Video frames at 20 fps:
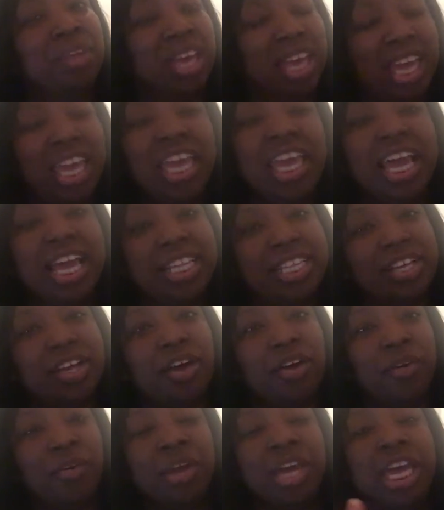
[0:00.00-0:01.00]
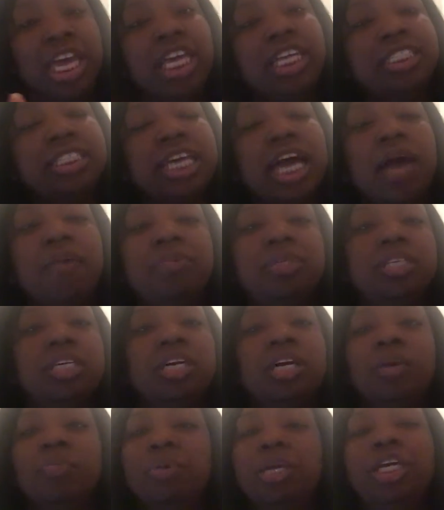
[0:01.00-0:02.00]
He had to go. His time was
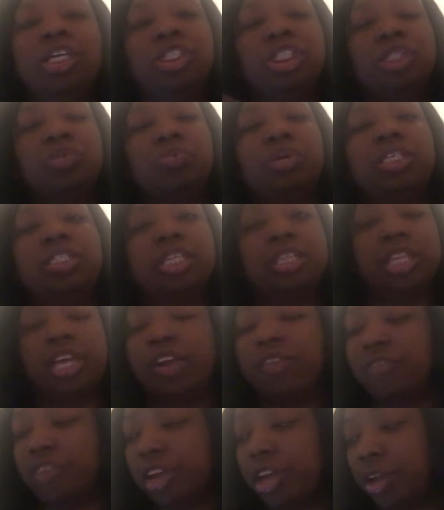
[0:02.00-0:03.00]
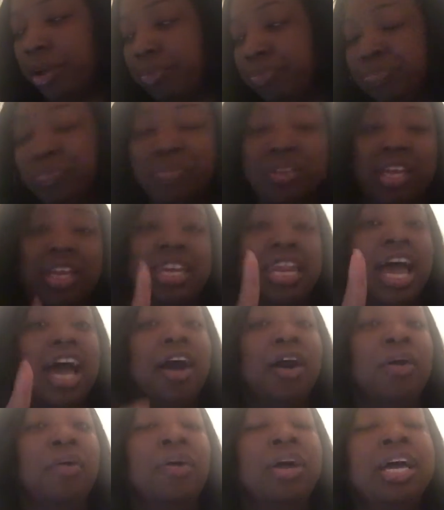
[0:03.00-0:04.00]
up. It just wasn't there for him.
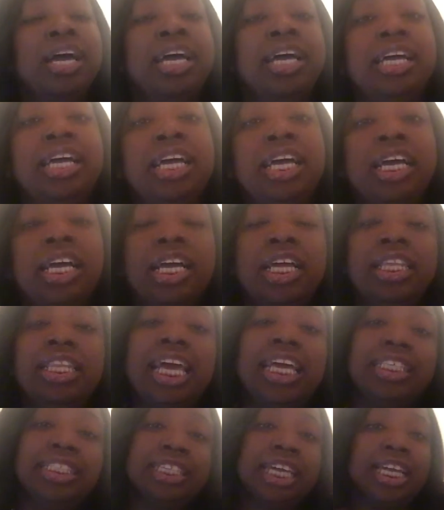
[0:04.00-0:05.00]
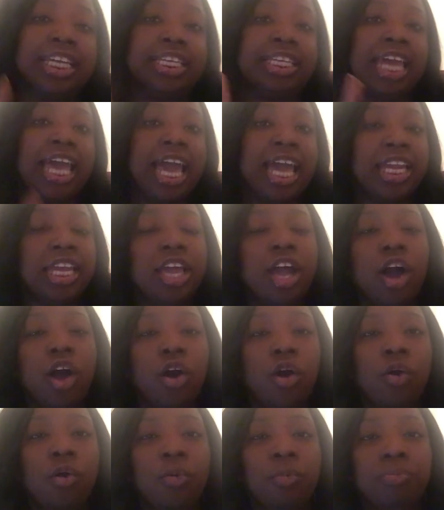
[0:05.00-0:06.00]
Now, they sent Danny
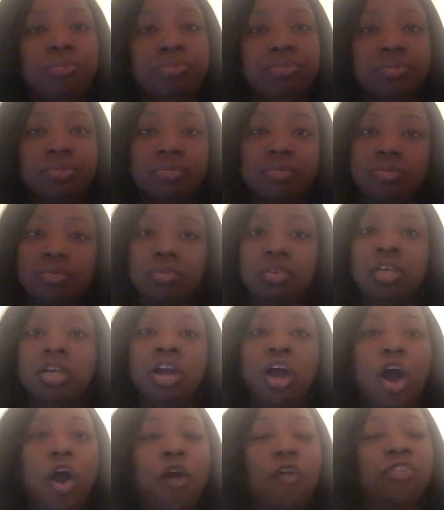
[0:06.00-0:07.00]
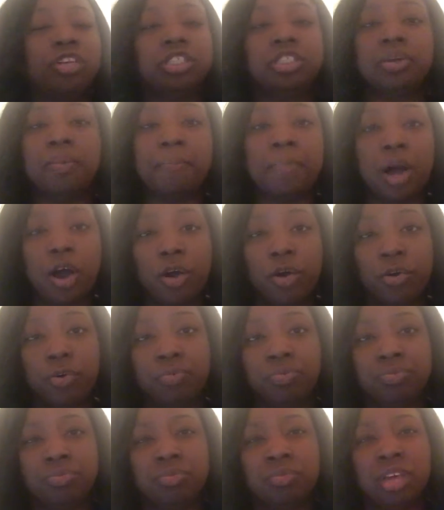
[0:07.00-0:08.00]
home over
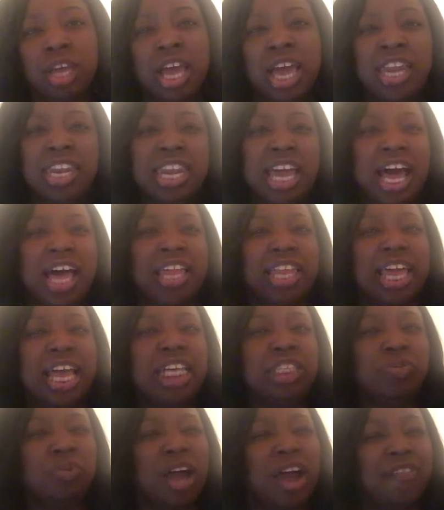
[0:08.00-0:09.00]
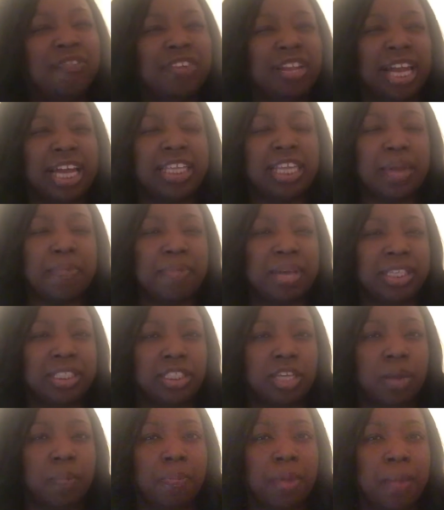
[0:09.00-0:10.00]
Simone. Now that's where I feel like they
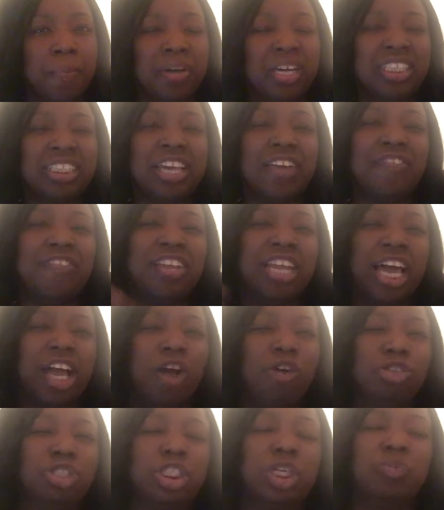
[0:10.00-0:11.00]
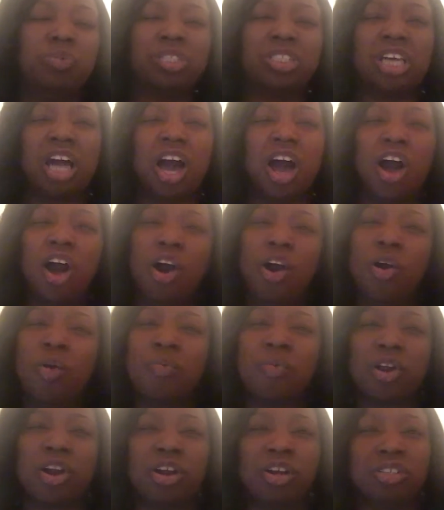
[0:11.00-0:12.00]
messed up at, because they feel like, oh, she was the
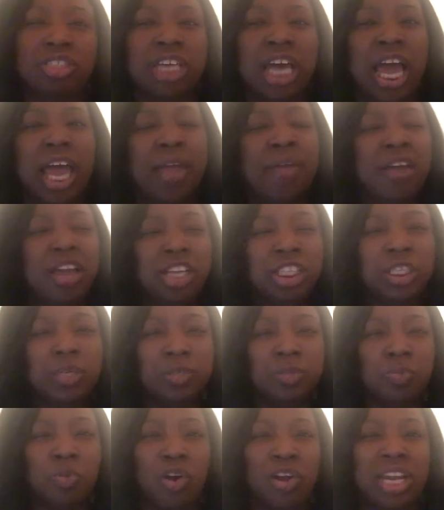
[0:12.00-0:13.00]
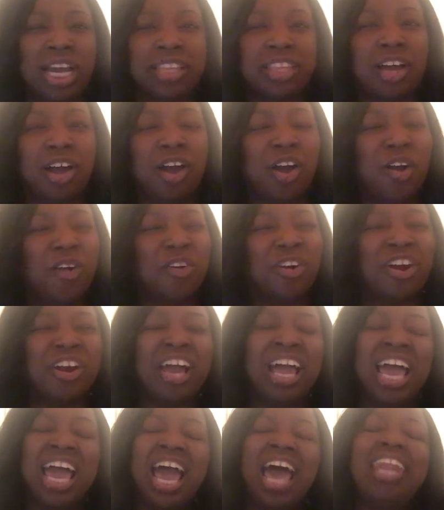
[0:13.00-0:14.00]
homegirl type. She was more like the homegirl.